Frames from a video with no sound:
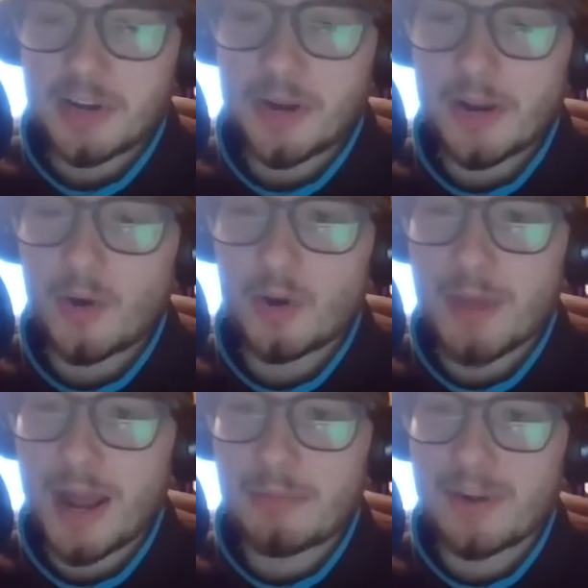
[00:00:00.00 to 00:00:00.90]
a great
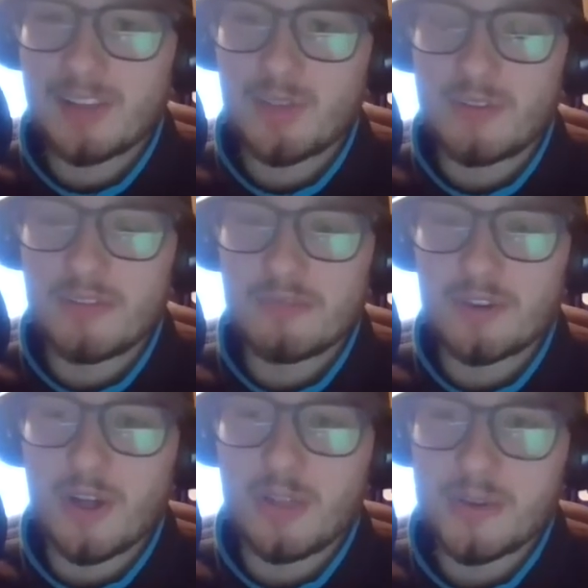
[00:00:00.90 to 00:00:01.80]
quarterback, but I love him
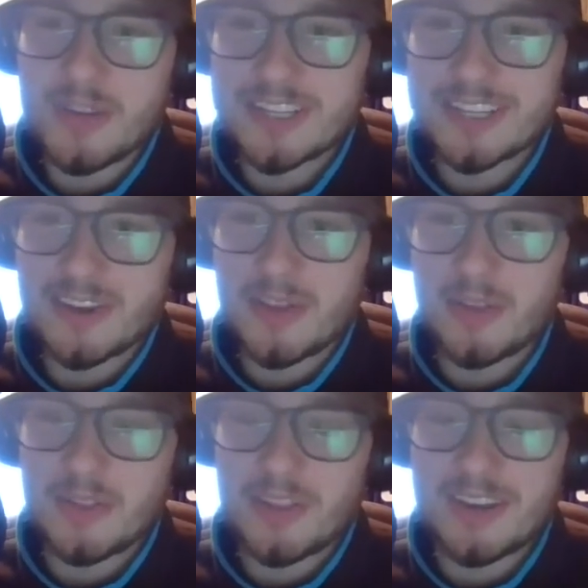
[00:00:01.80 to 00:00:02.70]
for other reasons
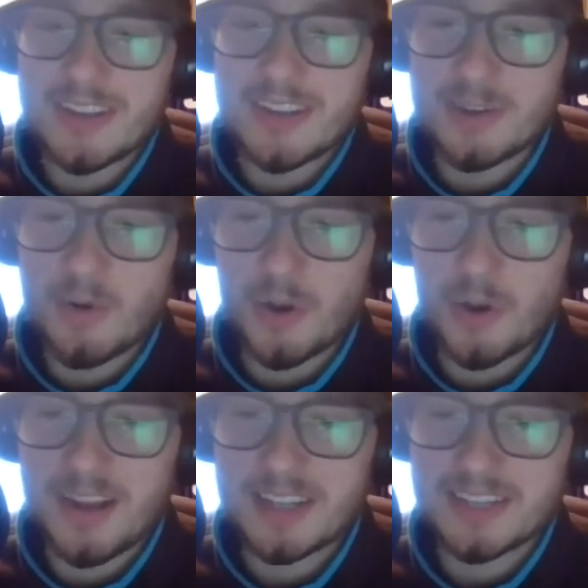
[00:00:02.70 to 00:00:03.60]
other than his
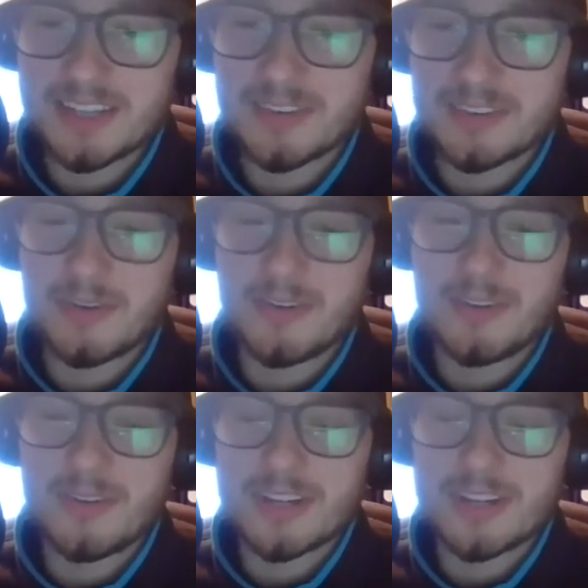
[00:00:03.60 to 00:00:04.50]
quarterback skills. So
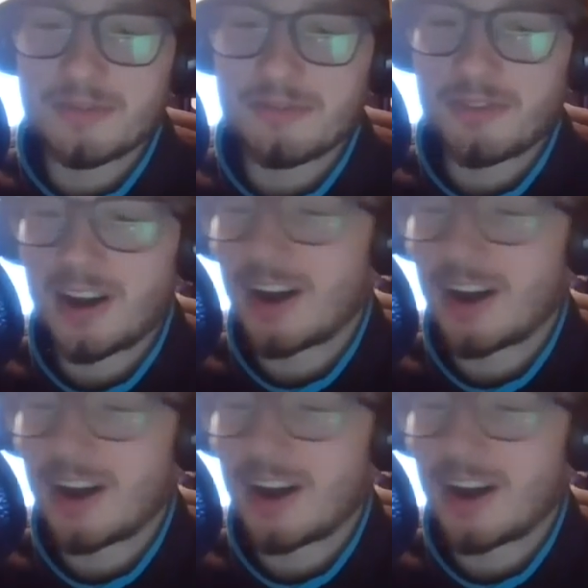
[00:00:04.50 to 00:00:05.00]
you guys can fuck